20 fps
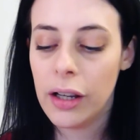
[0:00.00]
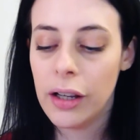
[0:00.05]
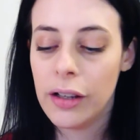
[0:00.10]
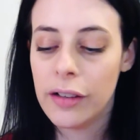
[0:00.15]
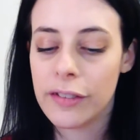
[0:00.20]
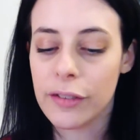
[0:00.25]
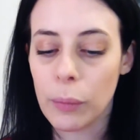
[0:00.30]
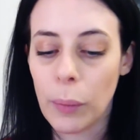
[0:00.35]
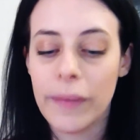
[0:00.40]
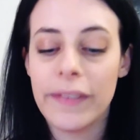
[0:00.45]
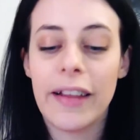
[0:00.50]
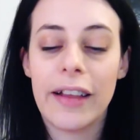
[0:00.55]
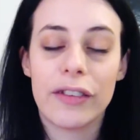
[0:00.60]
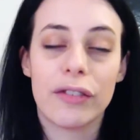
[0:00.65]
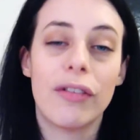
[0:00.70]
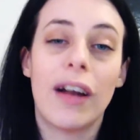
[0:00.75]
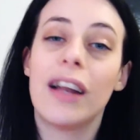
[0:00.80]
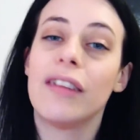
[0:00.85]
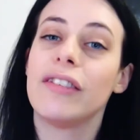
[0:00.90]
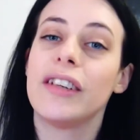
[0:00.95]
So when that's
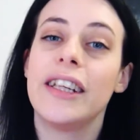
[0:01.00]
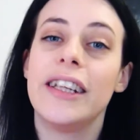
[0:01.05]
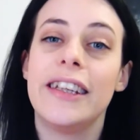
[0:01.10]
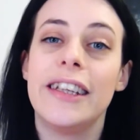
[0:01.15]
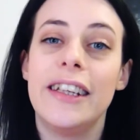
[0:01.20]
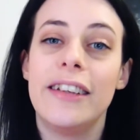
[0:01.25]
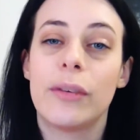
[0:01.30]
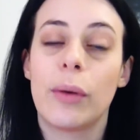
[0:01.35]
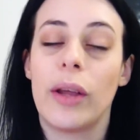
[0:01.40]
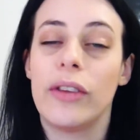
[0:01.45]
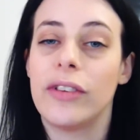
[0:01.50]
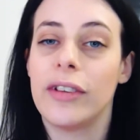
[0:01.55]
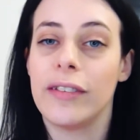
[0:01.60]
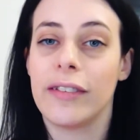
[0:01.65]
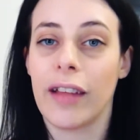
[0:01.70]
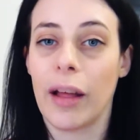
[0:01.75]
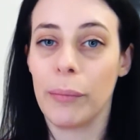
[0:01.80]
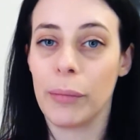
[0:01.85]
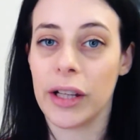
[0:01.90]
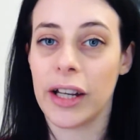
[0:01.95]
relevant in these questions,
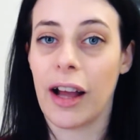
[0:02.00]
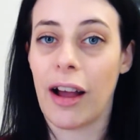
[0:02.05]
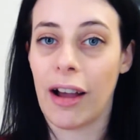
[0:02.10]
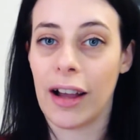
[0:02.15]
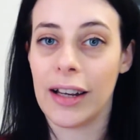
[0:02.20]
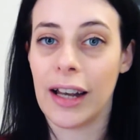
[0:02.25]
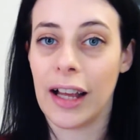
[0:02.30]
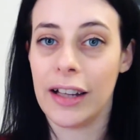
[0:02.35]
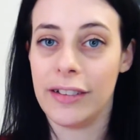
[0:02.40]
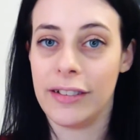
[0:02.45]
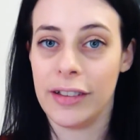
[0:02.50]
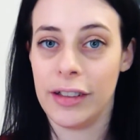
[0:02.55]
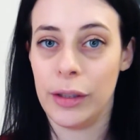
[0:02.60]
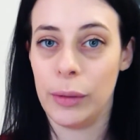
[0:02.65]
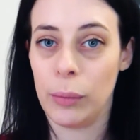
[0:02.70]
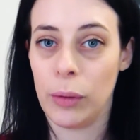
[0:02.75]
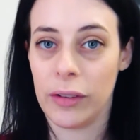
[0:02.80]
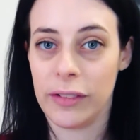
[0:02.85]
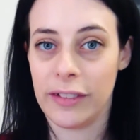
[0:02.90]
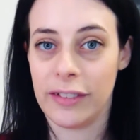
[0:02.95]
I'm going to highlight to you
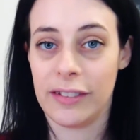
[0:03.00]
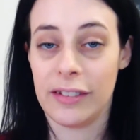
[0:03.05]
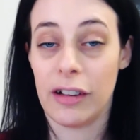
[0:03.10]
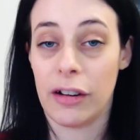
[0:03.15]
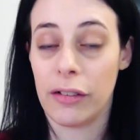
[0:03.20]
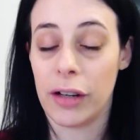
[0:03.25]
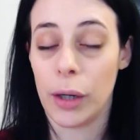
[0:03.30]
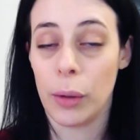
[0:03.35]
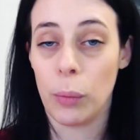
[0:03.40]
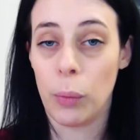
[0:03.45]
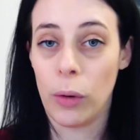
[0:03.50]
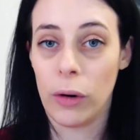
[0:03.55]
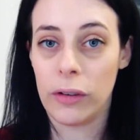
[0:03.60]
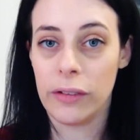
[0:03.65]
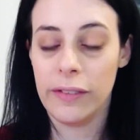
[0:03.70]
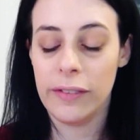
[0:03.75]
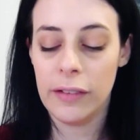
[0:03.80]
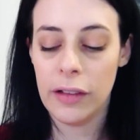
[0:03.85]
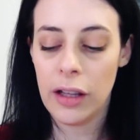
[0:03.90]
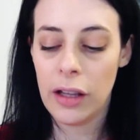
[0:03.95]
what the scenario was.